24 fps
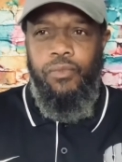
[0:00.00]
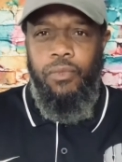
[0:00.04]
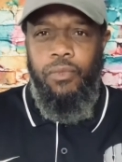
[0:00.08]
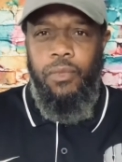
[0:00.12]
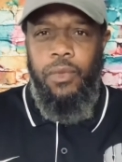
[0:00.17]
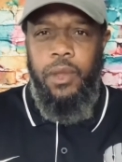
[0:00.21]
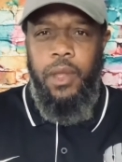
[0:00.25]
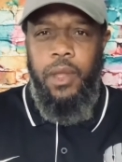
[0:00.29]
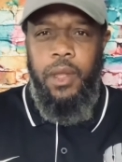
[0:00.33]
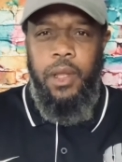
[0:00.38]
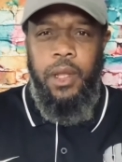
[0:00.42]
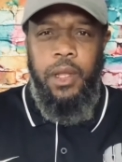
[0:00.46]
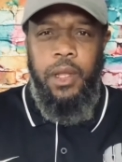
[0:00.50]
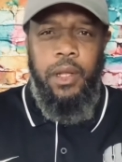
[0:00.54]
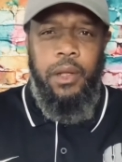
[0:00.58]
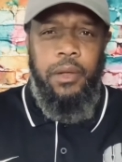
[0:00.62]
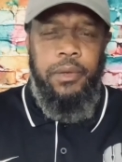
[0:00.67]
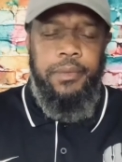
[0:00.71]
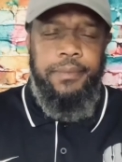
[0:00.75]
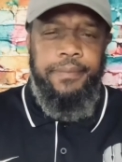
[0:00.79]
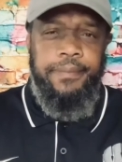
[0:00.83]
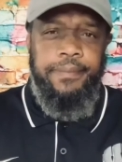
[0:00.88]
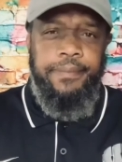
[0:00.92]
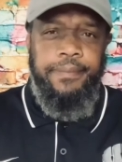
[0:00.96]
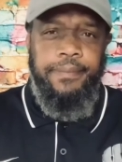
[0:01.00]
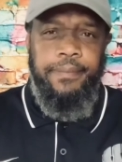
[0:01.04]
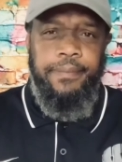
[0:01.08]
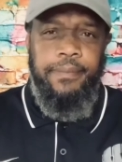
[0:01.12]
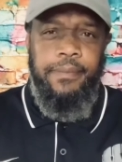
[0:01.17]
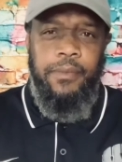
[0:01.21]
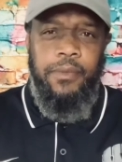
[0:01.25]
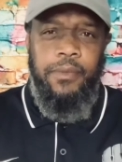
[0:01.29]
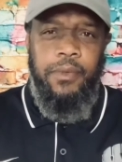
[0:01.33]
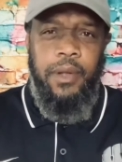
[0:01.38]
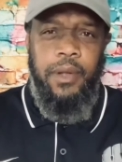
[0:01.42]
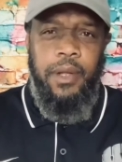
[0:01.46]
you know,
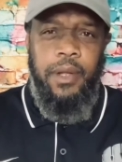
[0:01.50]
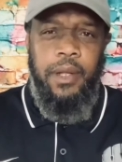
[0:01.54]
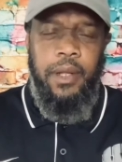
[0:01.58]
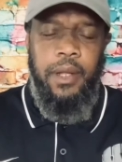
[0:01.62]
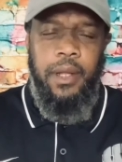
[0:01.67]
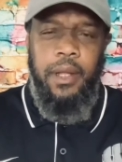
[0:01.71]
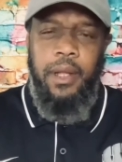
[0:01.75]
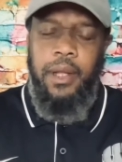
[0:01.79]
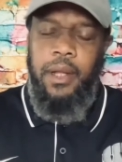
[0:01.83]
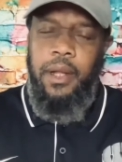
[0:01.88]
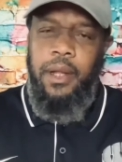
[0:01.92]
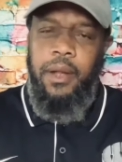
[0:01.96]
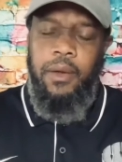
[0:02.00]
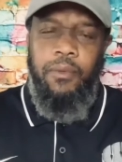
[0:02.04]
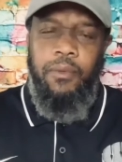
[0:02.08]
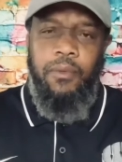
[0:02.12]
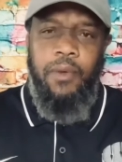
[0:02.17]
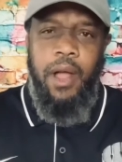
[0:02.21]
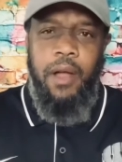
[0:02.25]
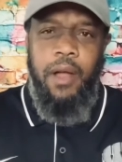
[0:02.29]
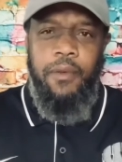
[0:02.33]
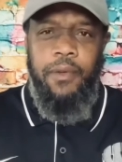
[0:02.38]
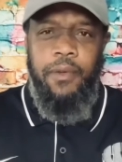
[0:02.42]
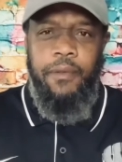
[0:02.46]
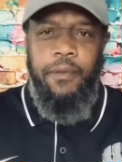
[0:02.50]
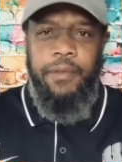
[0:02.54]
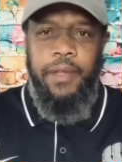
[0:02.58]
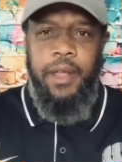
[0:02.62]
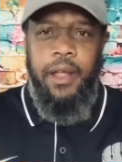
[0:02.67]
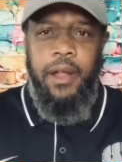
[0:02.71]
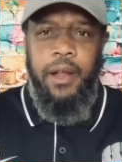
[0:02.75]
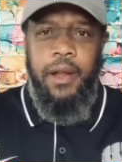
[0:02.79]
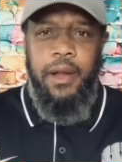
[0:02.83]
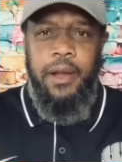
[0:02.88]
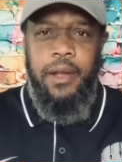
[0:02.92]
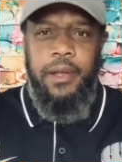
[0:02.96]
Ron
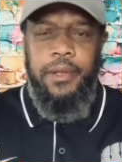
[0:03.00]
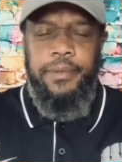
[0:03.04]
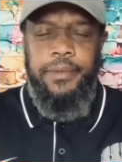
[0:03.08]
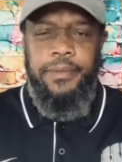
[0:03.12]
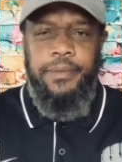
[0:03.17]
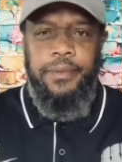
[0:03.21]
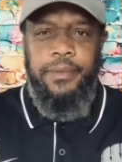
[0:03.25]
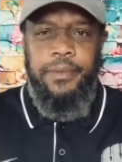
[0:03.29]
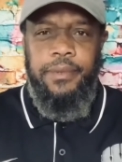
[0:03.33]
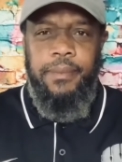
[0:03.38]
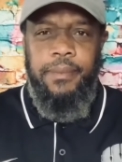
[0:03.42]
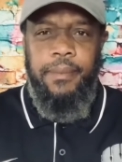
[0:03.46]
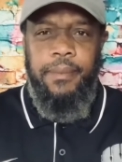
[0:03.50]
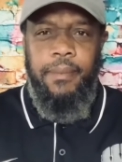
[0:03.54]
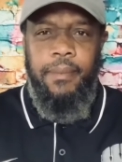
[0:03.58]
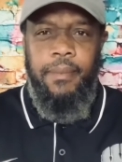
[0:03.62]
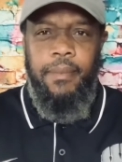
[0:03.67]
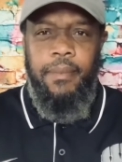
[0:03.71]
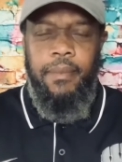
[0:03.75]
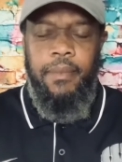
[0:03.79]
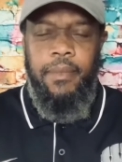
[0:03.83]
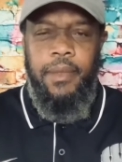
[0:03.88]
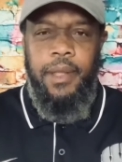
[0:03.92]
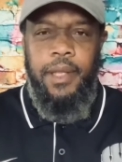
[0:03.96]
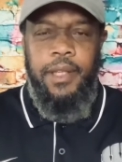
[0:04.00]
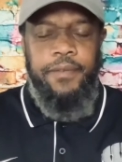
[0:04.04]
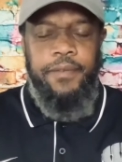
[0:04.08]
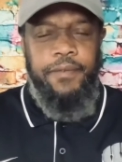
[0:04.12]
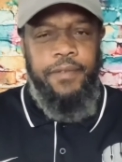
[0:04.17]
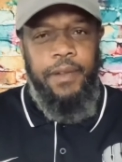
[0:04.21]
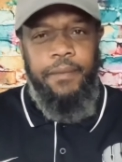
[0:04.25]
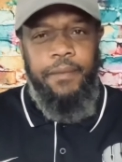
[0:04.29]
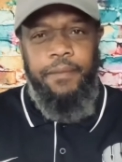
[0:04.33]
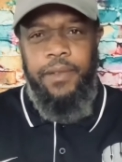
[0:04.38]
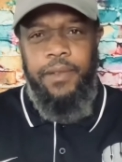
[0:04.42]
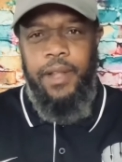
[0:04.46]
Rivera, he's
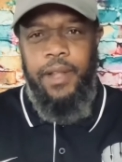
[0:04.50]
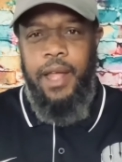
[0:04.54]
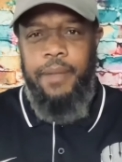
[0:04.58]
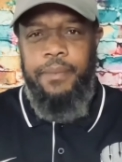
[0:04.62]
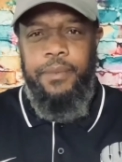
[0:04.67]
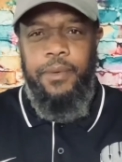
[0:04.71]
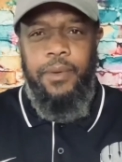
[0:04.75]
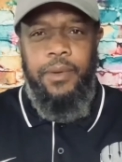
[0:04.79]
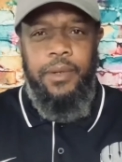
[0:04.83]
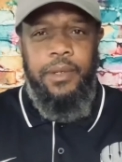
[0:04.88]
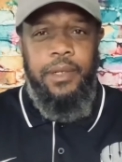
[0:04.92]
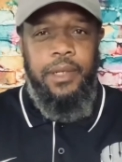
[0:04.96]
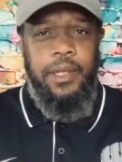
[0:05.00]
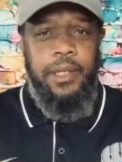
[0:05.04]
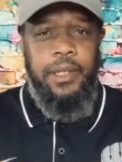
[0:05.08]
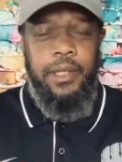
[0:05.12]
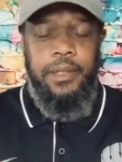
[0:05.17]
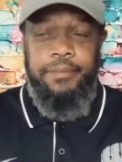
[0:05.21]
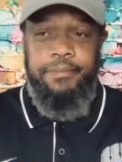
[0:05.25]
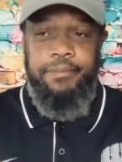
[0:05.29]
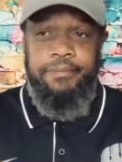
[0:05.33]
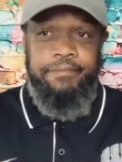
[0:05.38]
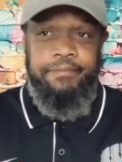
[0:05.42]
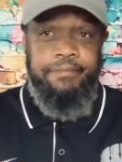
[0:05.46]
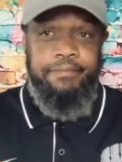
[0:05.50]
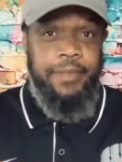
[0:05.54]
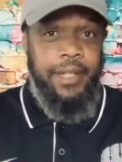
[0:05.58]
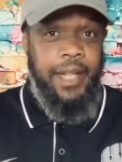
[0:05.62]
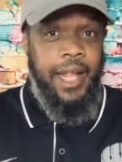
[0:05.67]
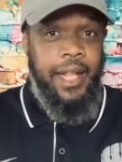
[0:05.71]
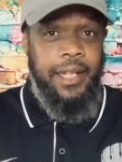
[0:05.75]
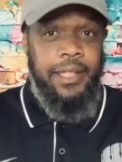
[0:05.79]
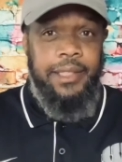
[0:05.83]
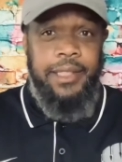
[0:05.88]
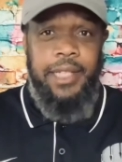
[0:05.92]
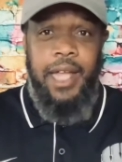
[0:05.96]
flip flopped on a, uh, a, lot
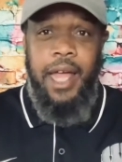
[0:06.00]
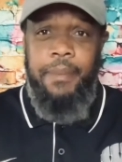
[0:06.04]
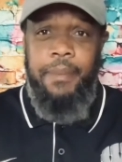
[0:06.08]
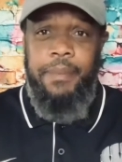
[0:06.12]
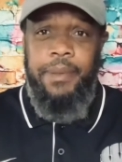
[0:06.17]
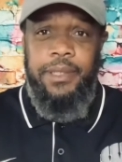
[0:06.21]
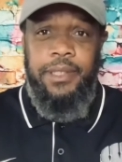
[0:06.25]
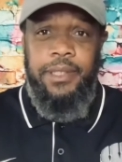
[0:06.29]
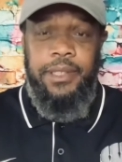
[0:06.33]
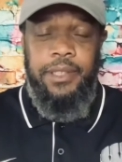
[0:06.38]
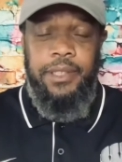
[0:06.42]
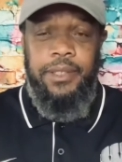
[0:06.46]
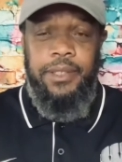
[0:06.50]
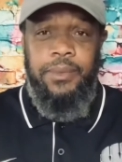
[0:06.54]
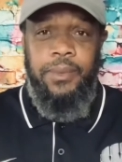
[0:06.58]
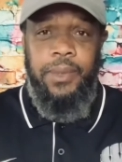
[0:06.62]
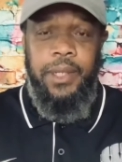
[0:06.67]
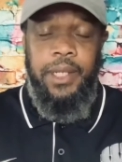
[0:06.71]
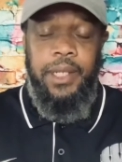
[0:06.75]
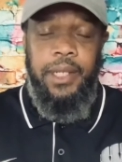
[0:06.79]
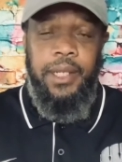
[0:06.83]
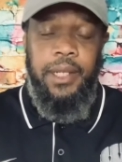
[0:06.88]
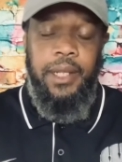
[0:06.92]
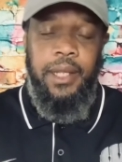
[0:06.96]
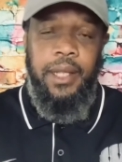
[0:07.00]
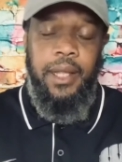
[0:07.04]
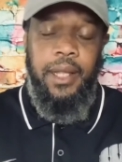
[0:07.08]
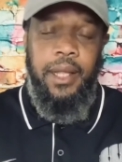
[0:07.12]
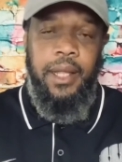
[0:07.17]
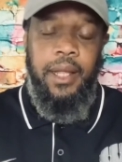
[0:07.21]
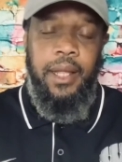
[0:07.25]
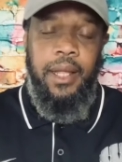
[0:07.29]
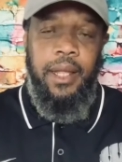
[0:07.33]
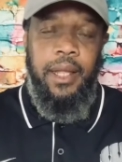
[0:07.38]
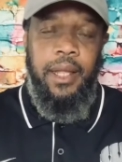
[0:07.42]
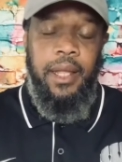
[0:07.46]
of topics this week.
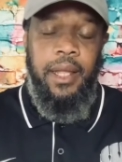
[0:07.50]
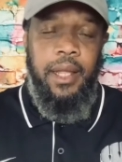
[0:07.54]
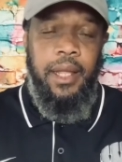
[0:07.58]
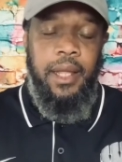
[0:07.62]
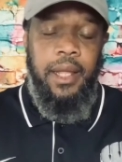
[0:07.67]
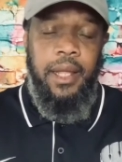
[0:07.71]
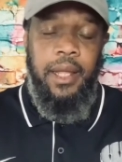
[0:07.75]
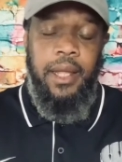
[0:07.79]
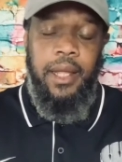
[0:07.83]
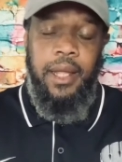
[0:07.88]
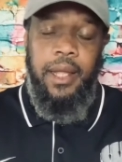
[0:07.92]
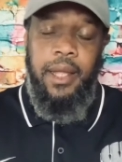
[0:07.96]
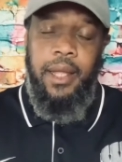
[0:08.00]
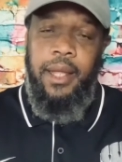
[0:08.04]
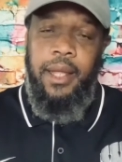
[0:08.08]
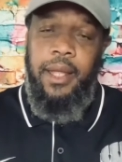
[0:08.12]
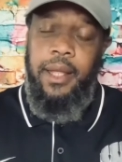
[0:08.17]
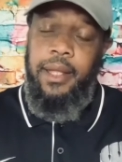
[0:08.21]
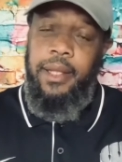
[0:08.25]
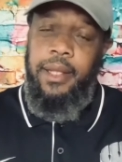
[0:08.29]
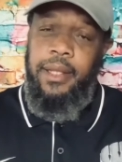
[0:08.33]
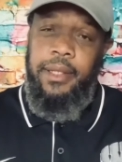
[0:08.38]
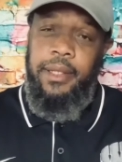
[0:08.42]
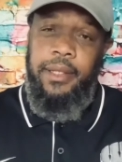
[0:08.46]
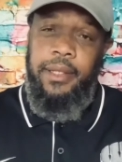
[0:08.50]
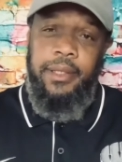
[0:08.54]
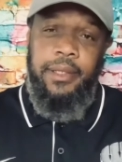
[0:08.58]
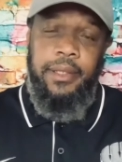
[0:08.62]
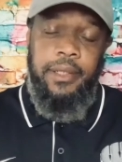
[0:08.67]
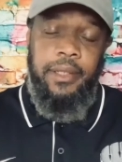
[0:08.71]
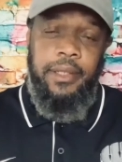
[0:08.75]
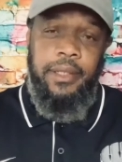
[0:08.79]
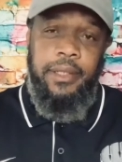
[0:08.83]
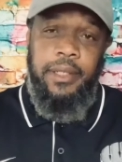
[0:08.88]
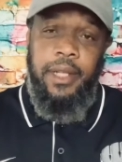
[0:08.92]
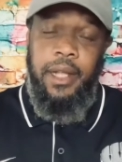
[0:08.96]
Uh,
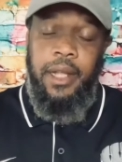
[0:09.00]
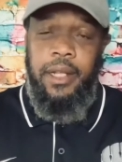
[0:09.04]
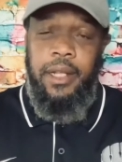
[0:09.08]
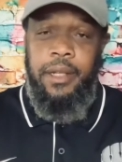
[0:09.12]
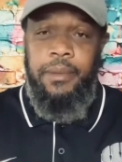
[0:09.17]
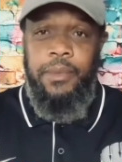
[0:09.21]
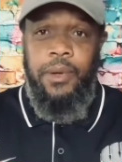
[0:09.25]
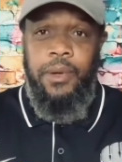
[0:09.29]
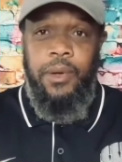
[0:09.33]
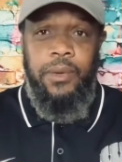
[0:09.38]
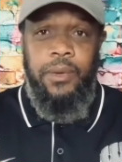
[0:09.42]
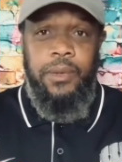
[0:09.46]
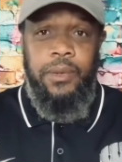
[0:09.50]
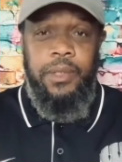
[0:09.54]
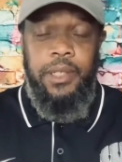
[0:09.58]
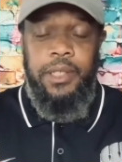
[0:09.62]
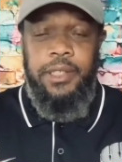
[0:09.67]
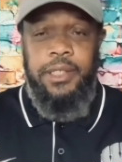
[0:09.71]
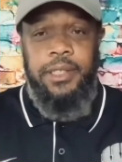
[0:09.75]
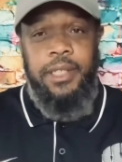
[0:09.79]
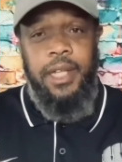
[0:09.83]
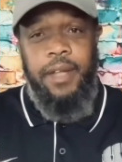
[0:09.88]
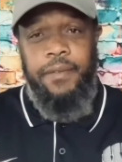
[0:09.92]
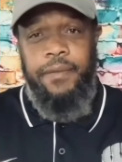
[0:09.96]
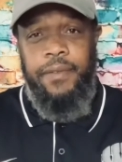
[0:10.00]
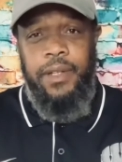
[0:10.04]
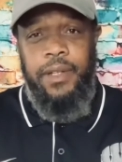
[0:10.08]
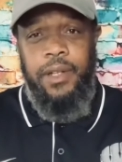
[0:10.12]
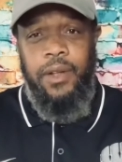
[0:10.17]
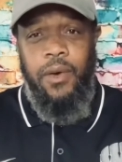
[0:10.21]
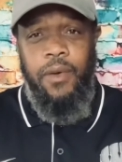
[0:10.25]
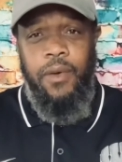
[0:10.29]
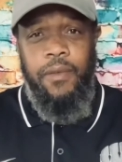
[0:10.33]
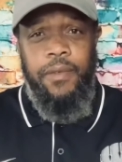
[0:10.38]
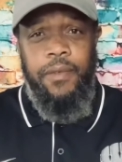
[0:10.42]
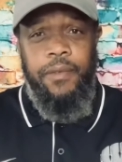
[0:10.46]
the honeymoon is definitely
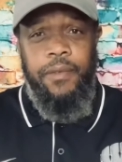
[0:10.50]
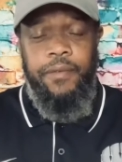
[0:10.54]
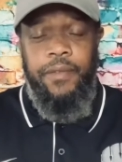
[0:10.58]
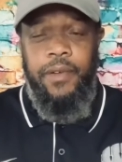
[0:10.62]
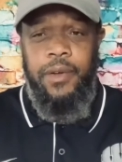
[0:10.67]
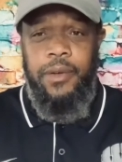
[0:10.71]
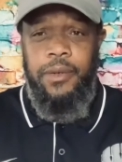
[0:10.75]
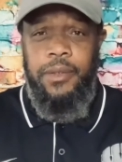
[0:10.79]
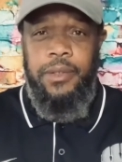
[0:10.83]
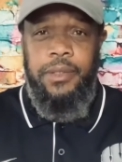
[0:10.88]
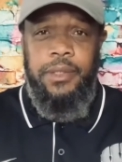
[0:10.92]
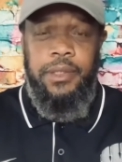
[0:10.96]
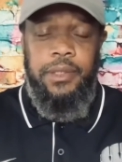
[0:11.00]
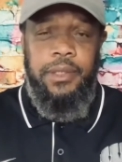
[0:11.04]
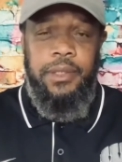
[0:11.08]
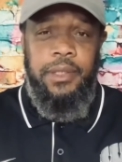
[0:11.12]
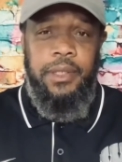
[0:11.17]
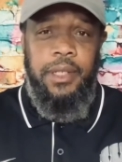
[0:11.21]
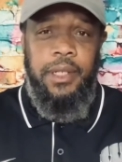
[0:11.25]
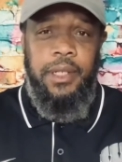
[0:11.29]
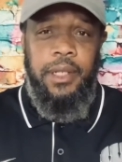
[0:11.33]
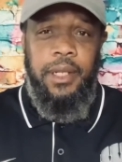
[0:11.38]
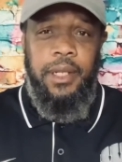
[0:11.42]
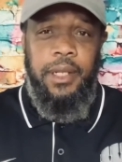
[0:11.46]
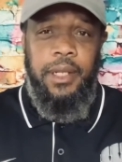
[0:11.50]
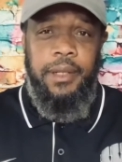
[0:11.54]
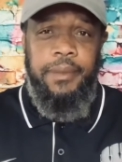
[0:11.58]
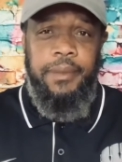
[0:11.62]
over, folks. Uh,